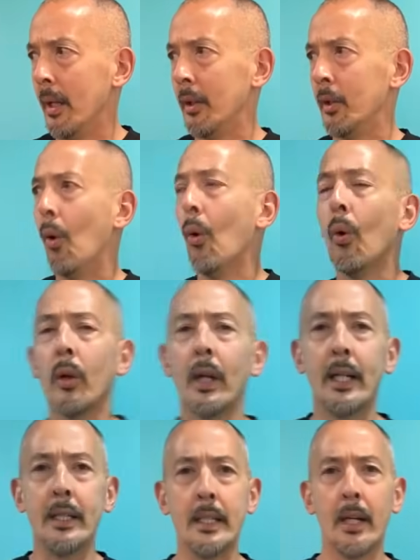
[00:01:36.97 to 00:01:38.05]
The whole
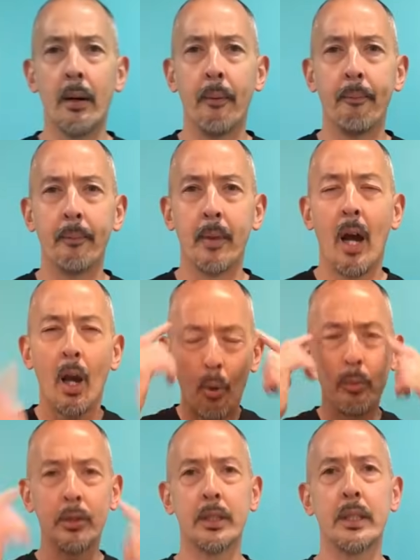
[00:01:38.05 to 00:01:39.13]
idea, I
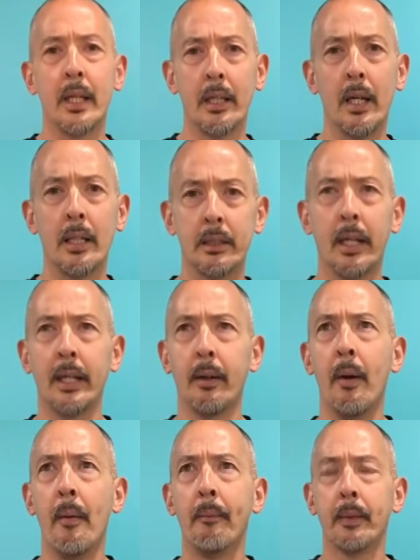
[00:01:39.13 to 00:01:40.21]
almost see it as like
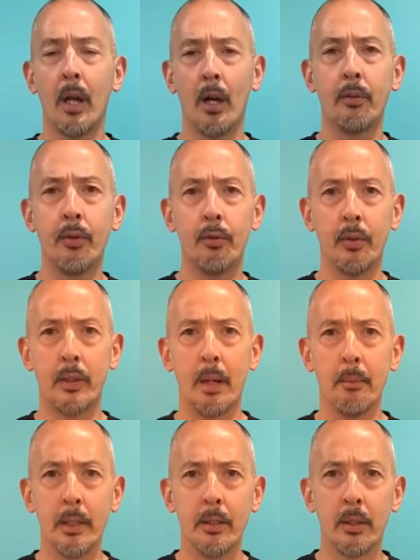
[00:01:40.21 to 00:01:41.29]
Kung Fu for
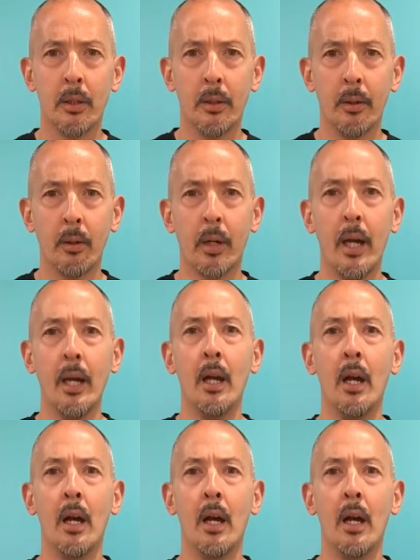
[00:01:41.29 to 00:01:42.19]
dummies, okay?